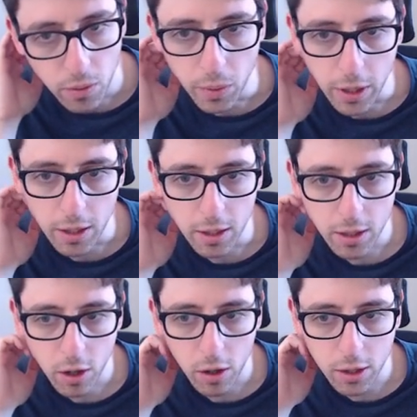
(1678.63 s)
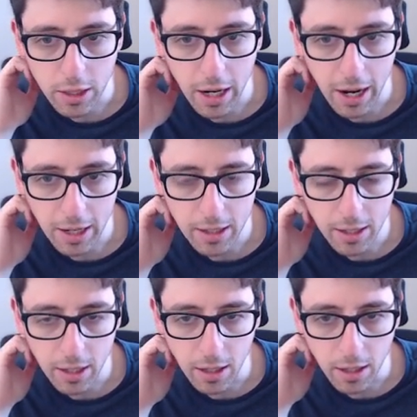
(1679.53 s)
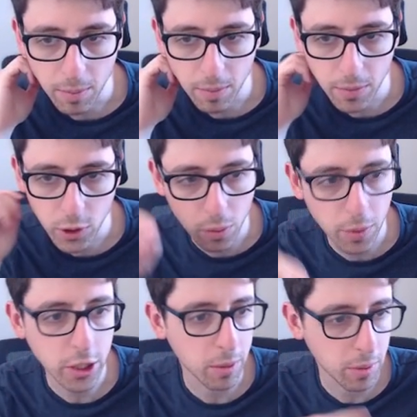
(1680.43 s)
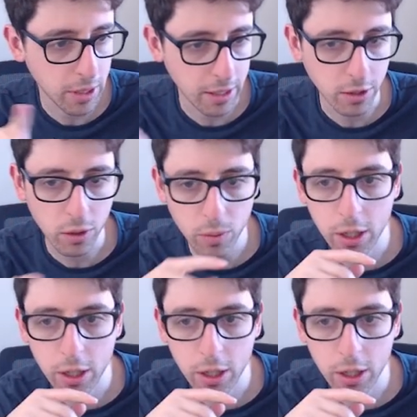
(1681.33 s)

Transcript: where Carlsen had two bishops against a